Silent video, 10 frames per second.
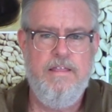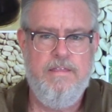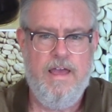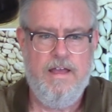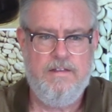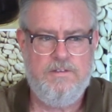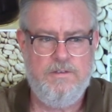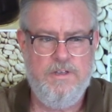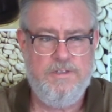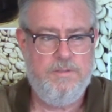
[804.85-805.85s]
that
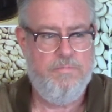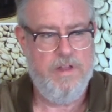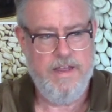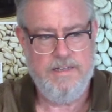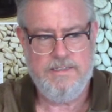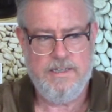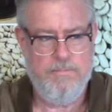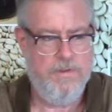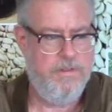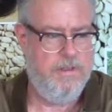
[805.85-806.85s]
explain
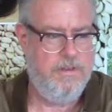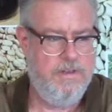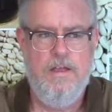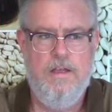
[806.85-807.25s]
some of the, you know,